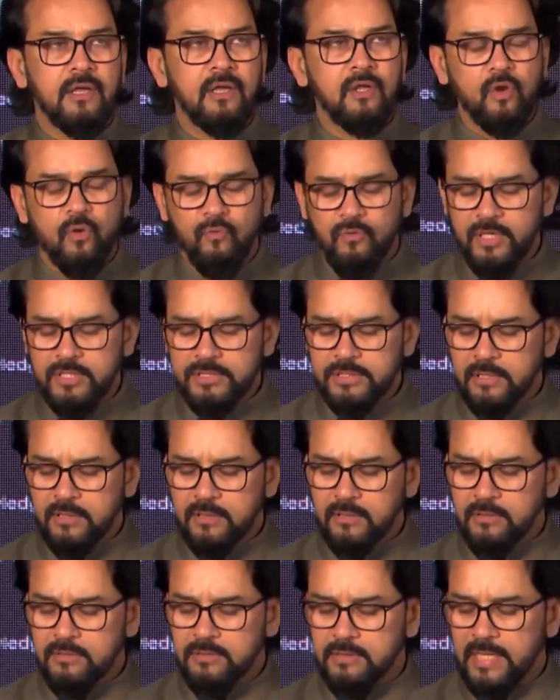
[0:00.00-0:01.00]

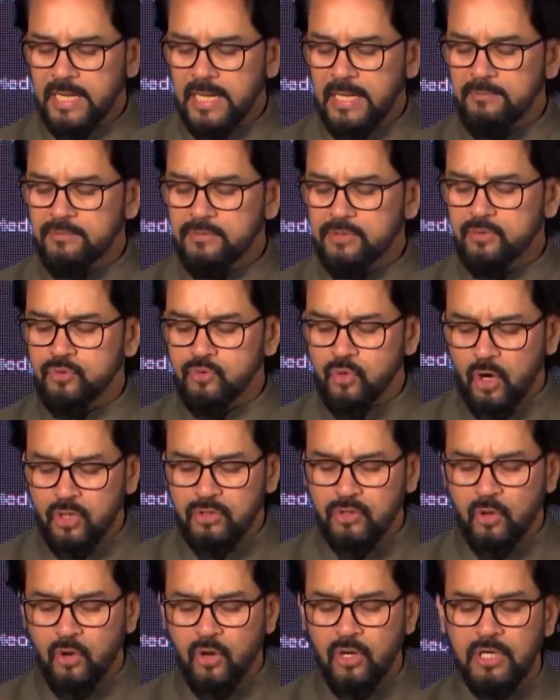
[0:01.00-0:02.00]
innovation thrives
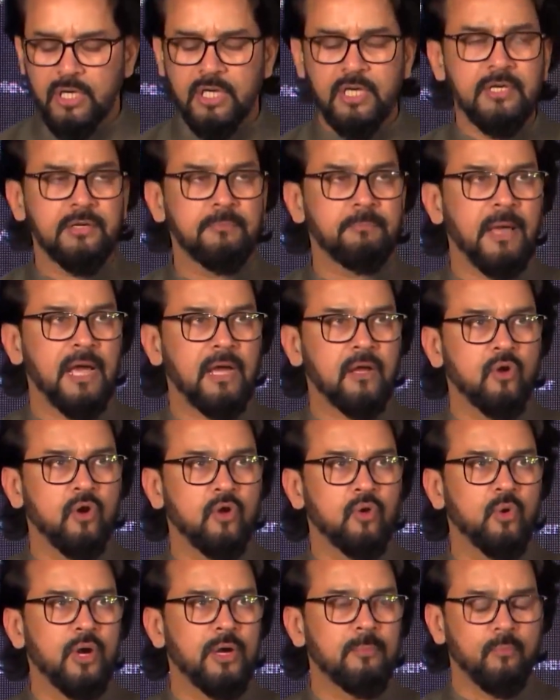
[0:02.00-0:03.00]
not only in
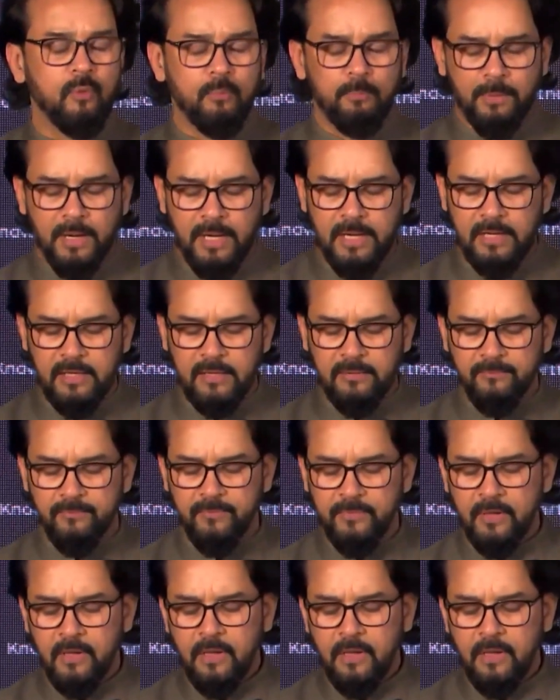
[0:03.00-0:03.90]
Bengaluru and Mumbai,